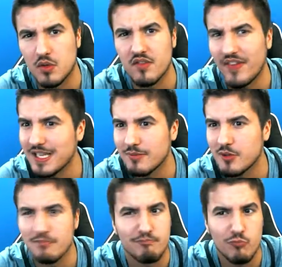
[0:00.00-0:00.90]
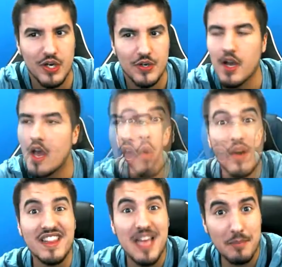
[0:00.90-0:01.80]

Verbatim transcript: was available weird oh and in